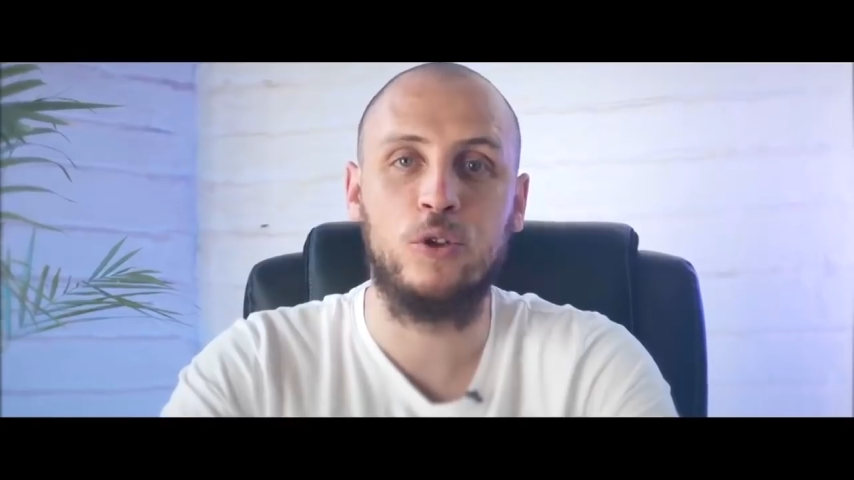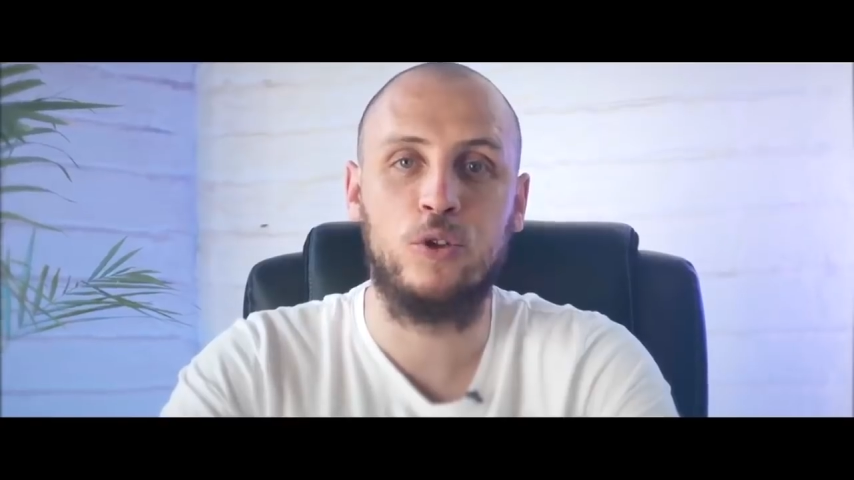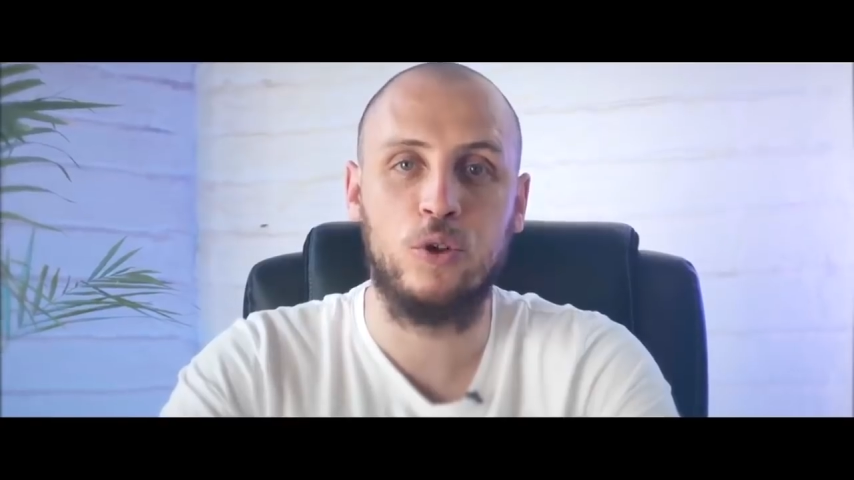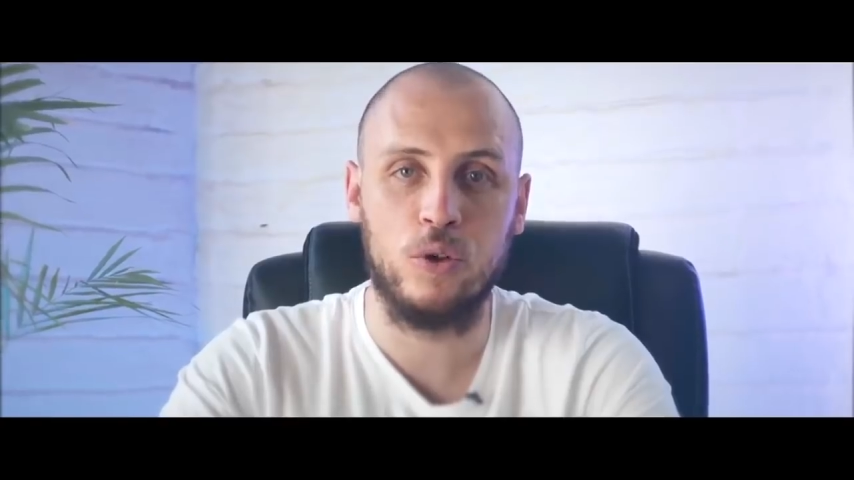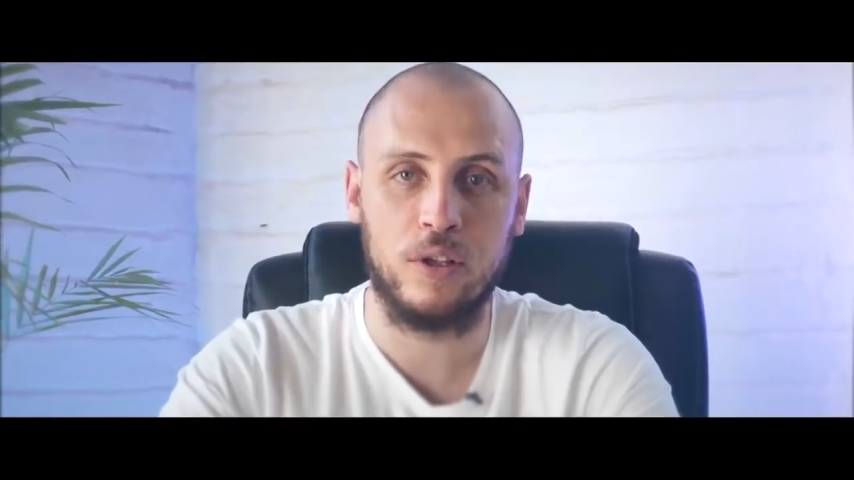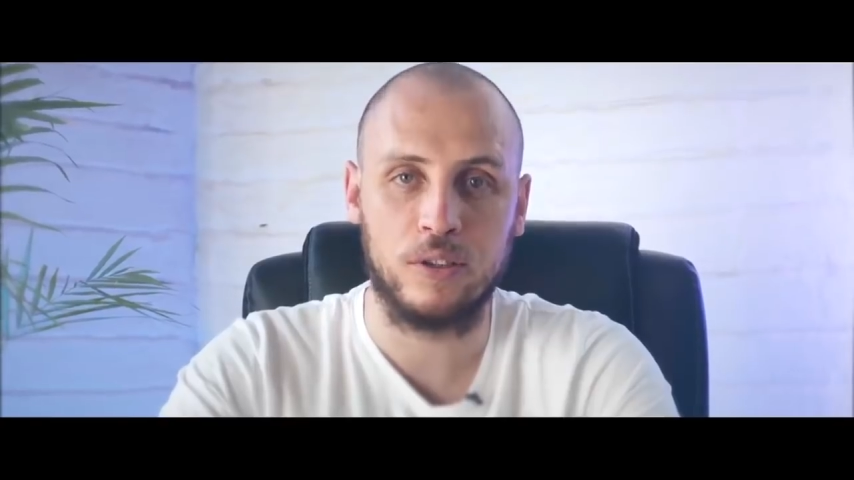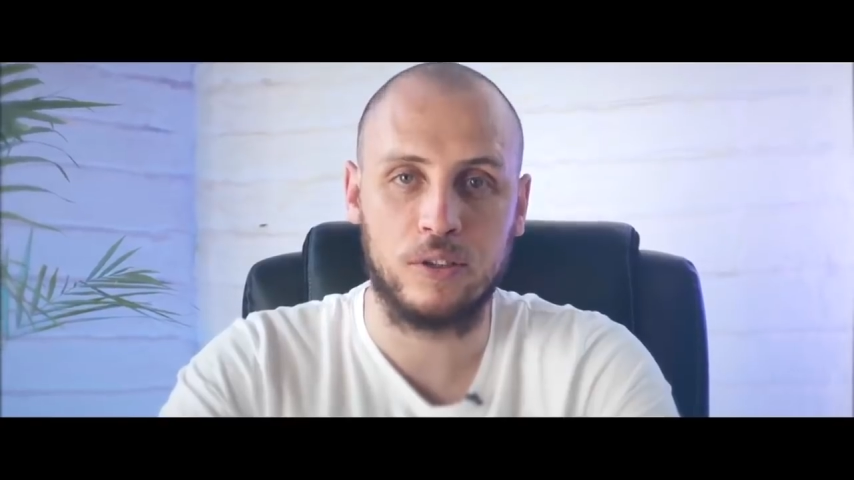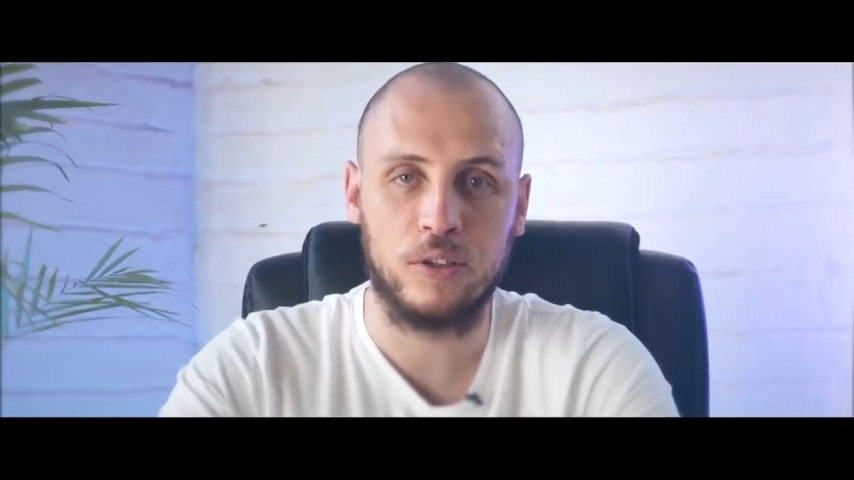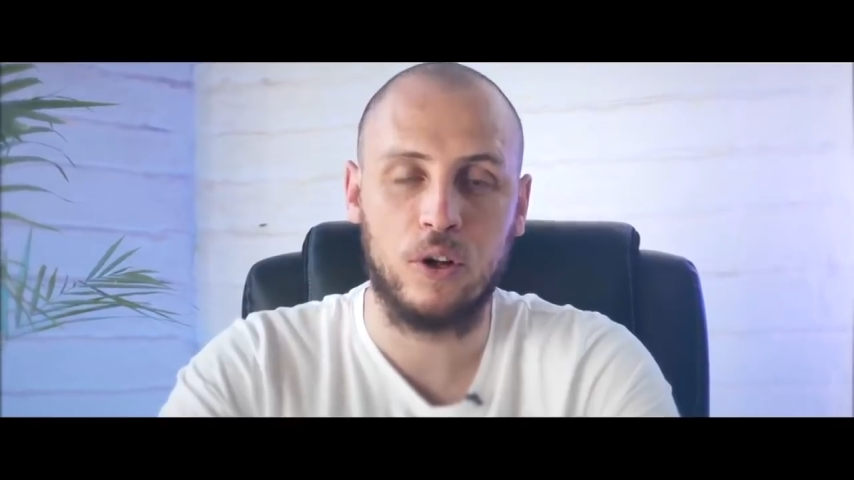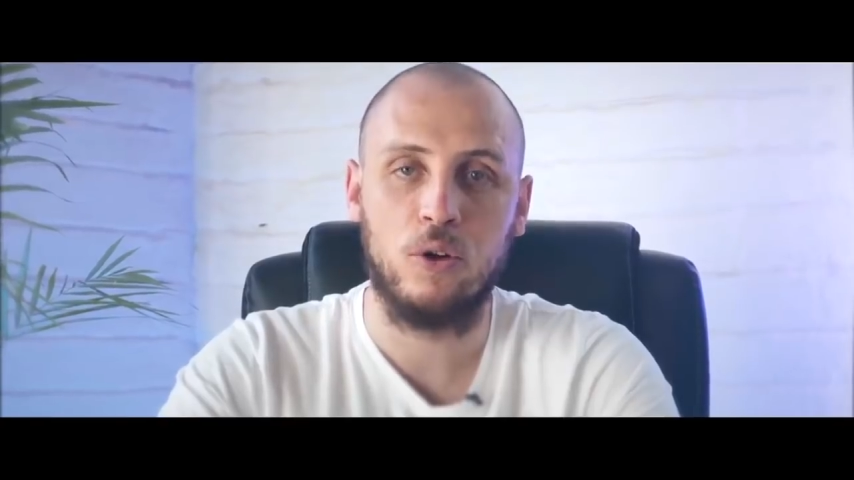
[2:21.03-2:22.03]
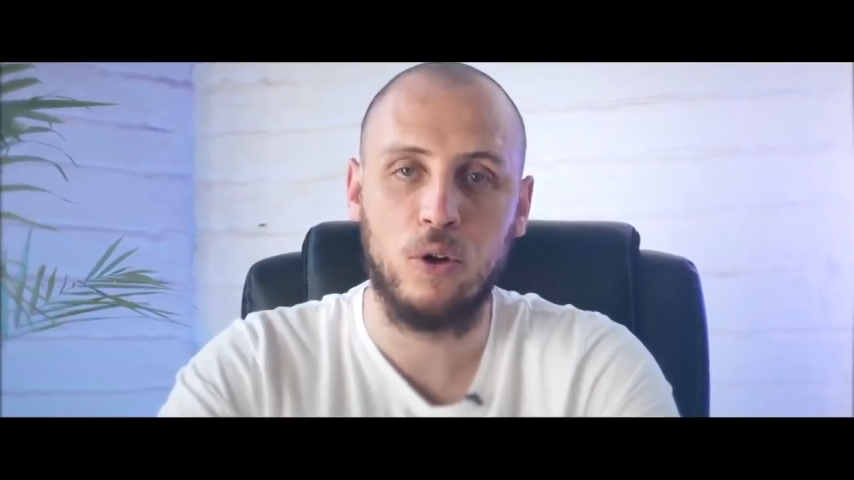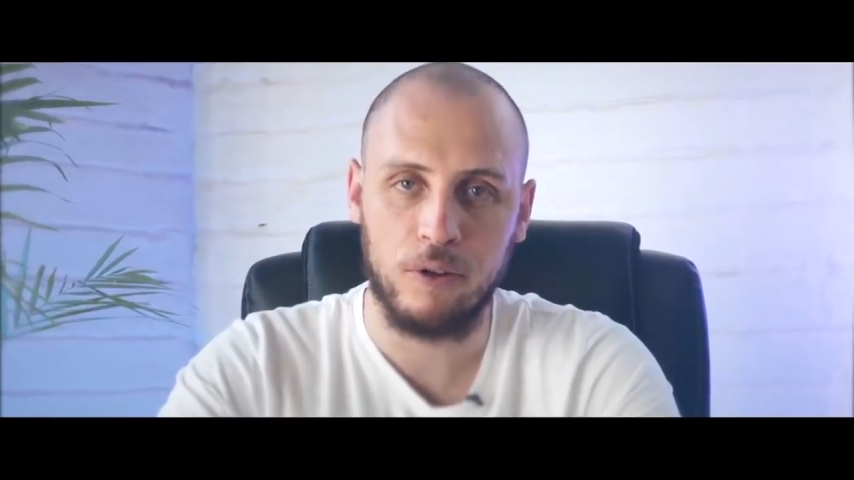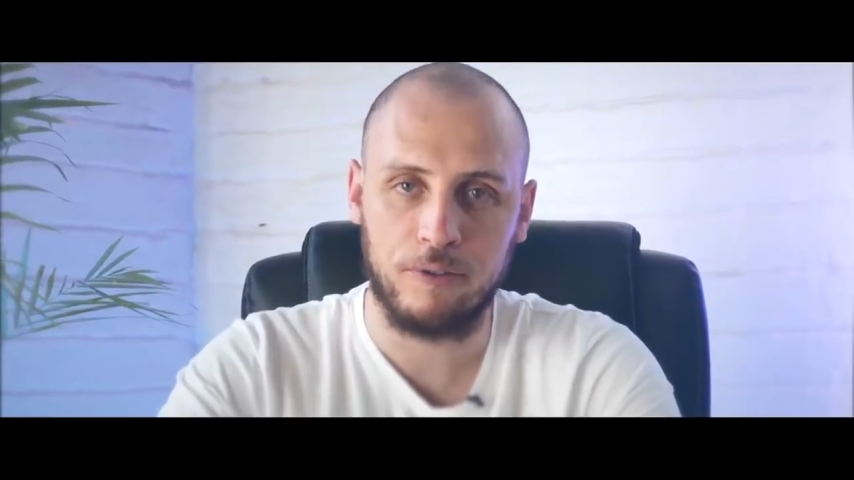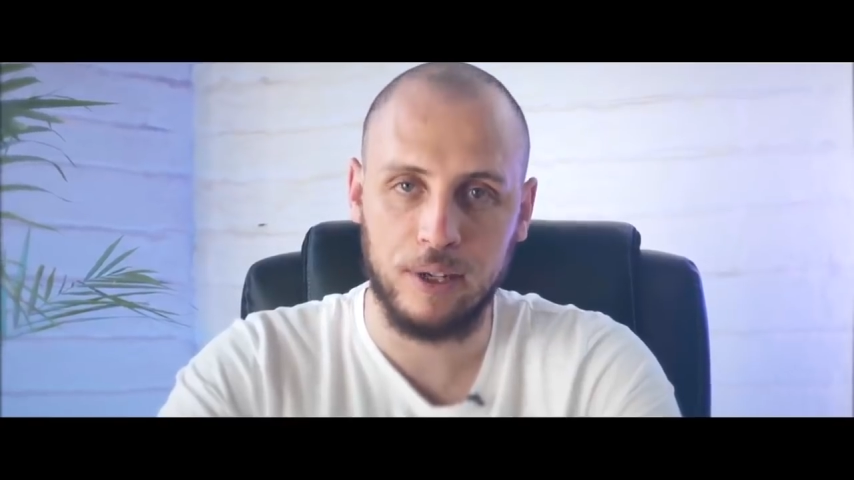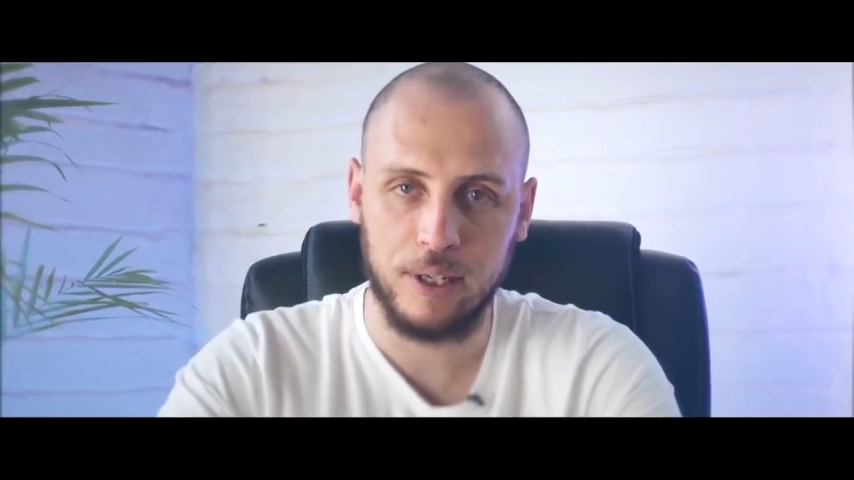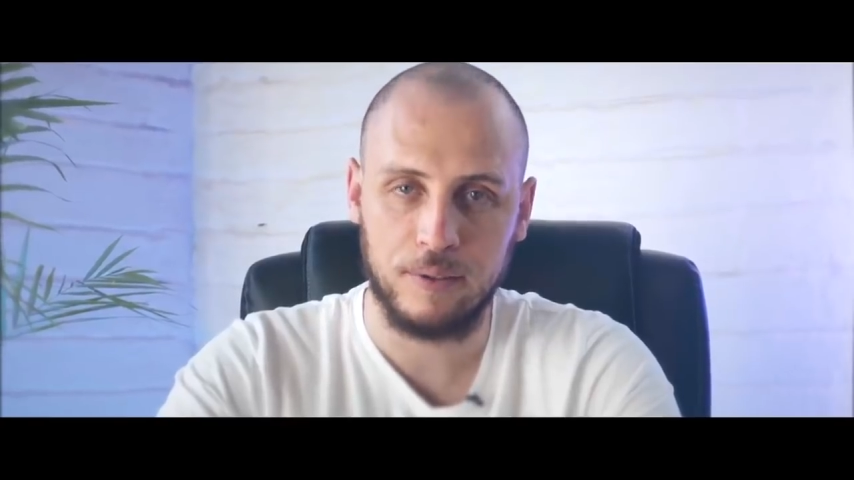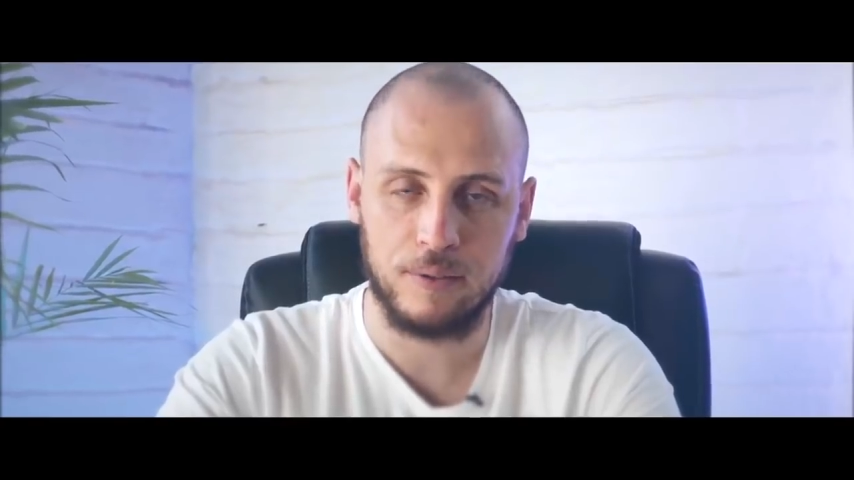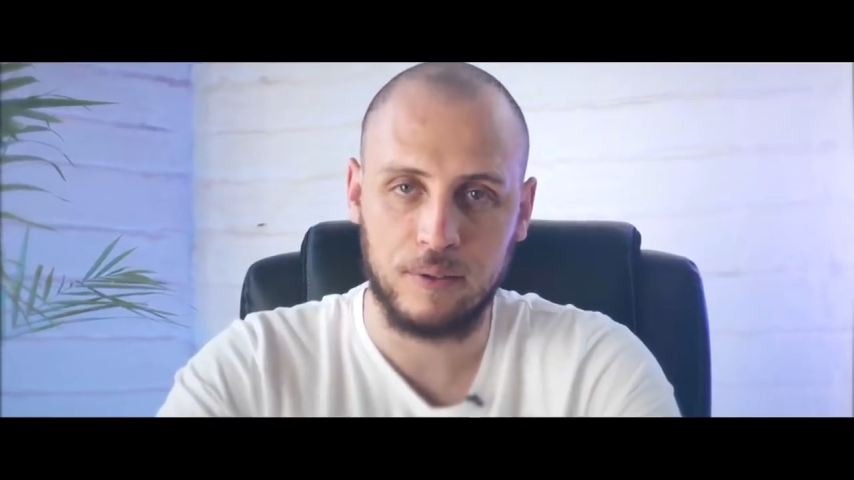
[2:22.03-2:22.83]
do this lawfully